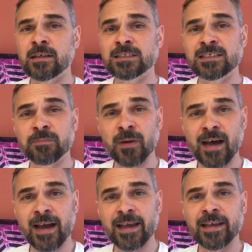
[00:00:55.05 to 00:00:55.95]

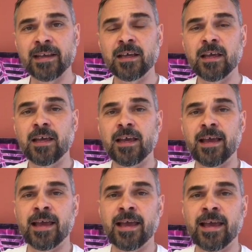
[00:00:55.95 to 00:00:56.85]
spine
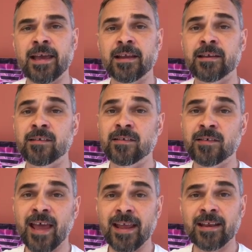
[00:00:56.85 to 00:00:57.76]
and
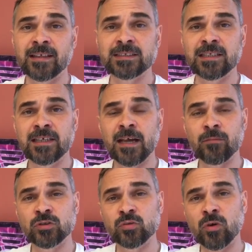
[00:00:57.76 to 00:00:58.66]
tendons,
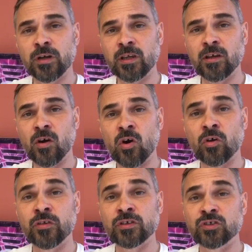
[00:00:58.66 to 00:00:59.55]
ligaments, working
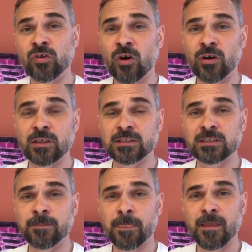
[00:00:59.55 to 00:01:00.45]
on the
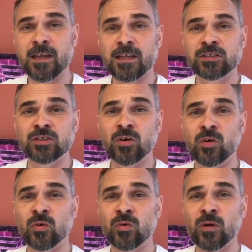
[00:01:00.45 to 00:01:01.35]
joints.
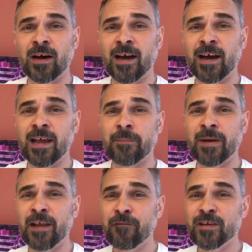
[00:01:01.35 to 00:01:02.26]
So I
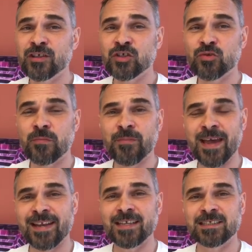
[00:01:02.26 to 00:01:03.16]
benefited
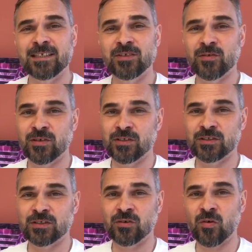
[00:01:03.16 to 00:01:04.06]
tremendously doing this